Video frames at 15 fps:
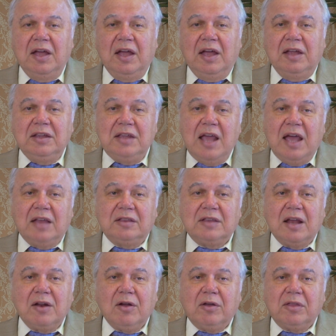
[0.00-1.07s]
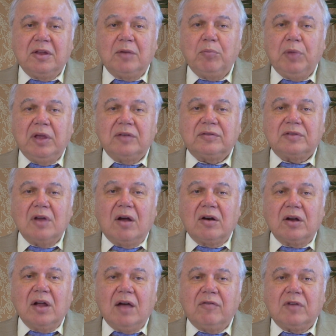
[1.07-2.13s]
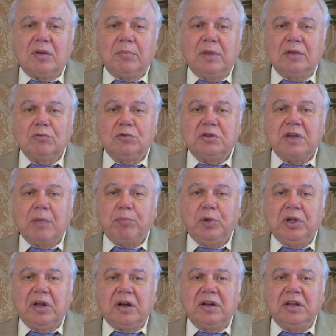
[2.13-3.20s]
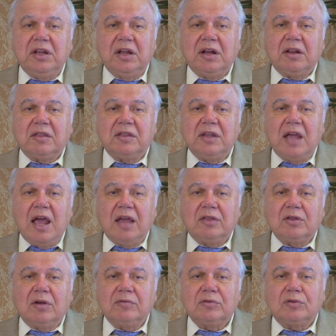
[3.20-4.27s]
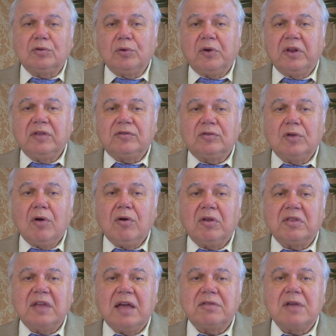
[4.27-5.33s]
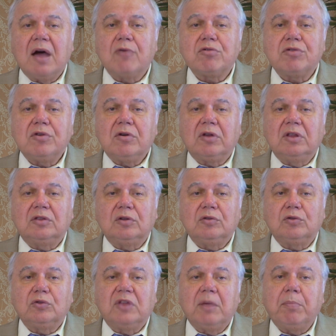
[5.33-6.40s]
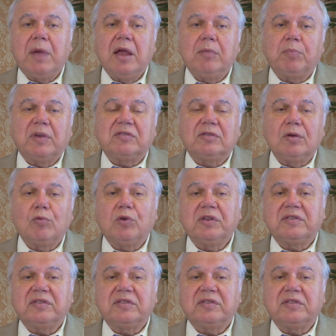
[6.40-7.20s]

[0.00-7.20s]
Yet another beast or government would appear near the end to restore that authority to the papacy once